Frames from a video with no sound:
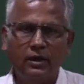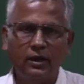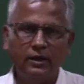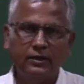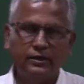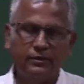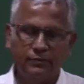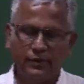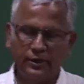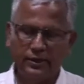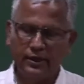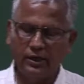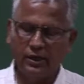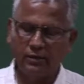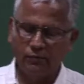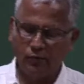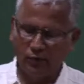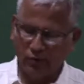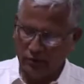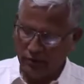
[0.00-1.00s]
and depending
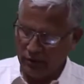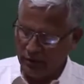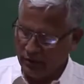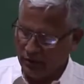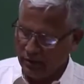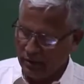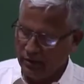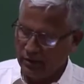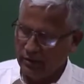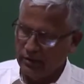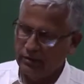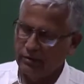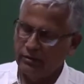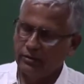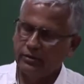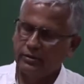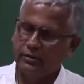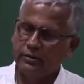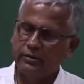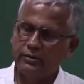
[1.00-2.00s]
upon the
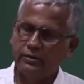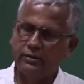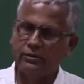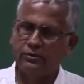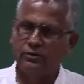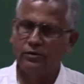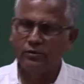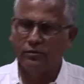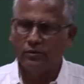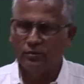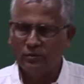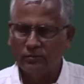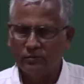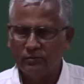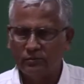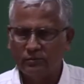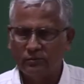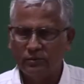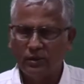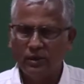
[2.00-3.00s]
you
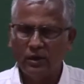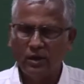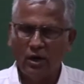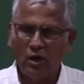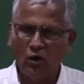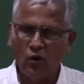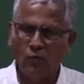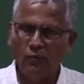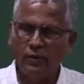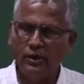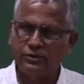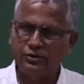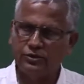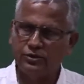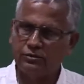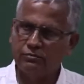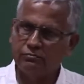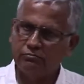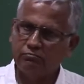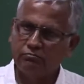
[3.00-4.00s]
know how
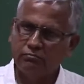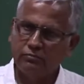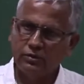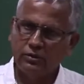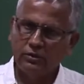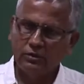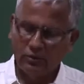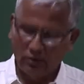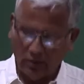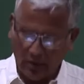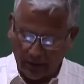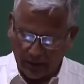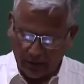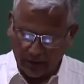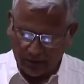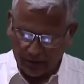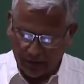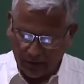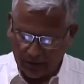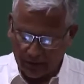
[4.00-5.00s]
much
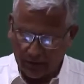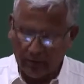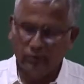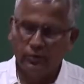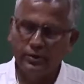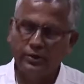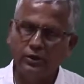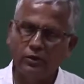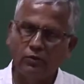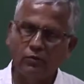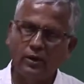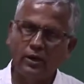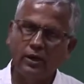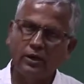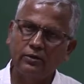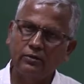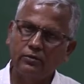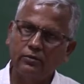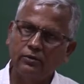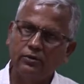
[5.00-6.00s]
condensation we
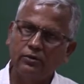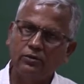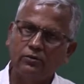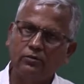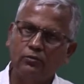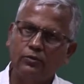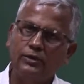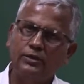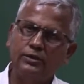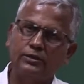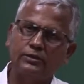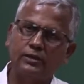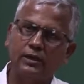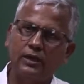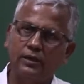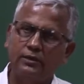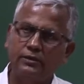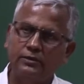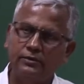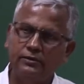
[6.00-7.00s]
require we
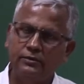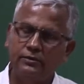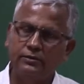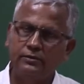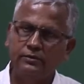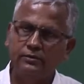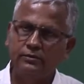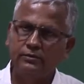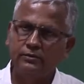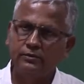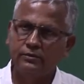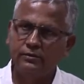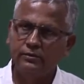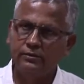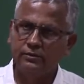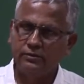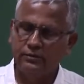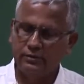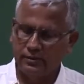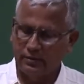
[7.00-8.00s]
decide
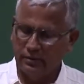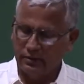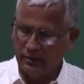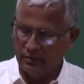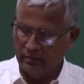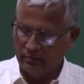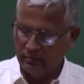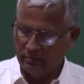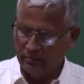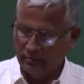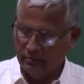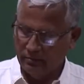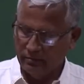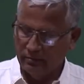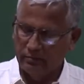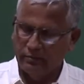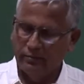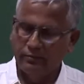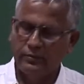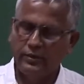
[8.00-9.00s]
the
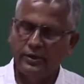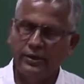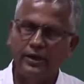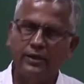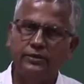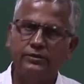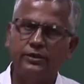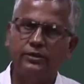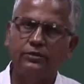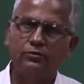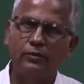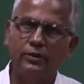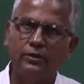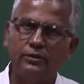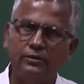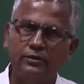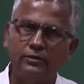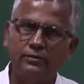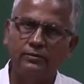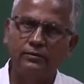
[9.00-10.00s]
exit
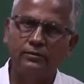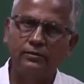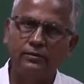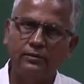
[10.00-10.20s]
width.